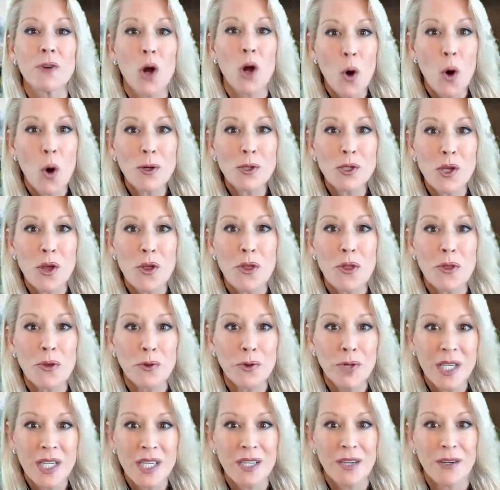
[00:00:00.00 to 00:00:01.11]
almost
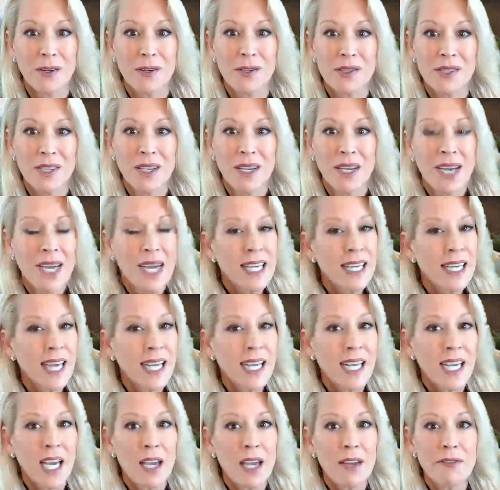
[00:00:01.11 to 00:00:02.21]
30 years,
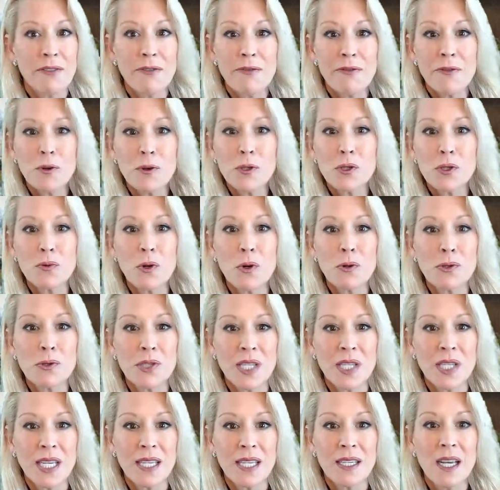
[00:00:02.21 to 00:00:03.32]
getting a first row
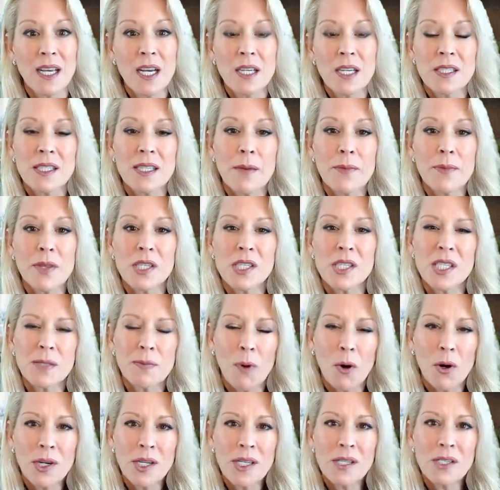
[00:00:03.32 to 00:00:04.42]
seat to some of the
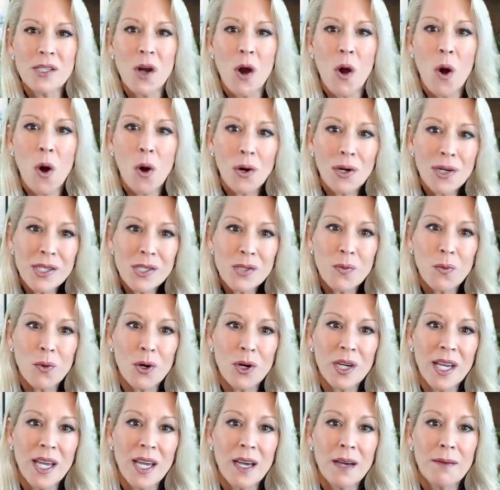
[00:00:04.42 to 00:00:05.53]
smartest, hardest
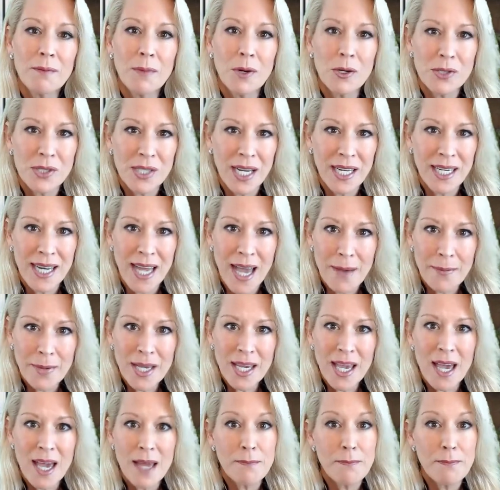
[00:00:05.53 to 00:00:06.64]
working, most
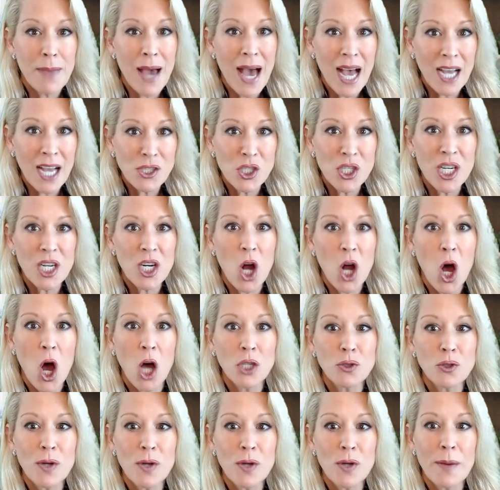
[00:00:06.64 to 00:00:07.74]
dynamic and passionate
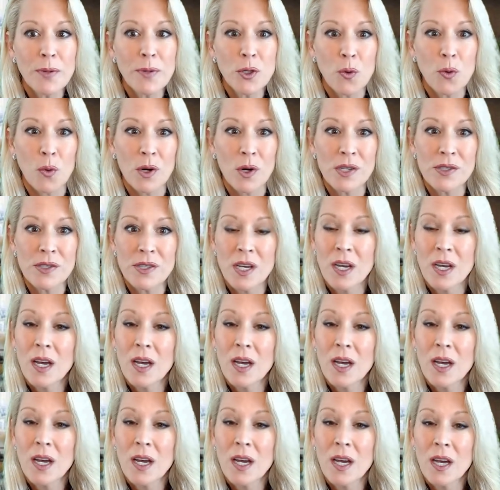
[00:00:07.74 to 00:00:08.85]
entrepreneurs,
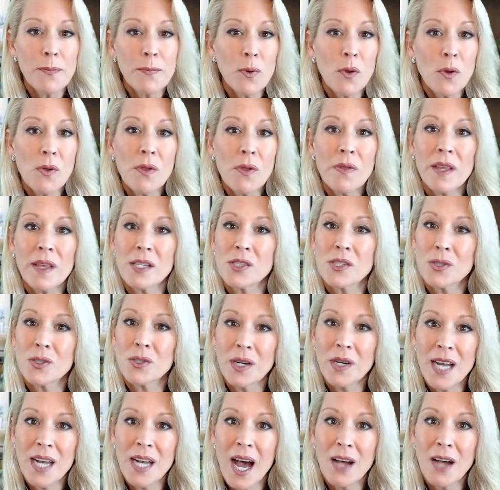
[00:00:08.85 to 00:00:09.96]
people that
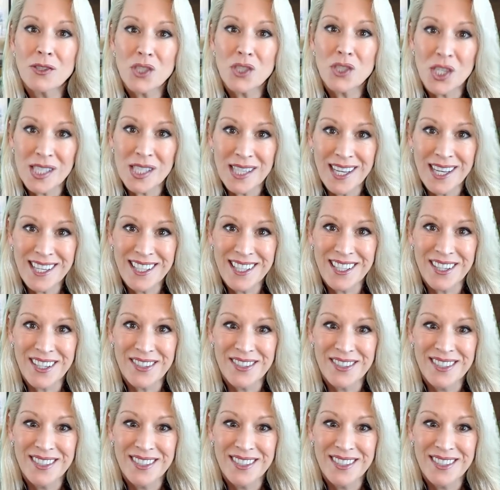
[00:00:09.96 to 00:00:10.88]
started out just like you.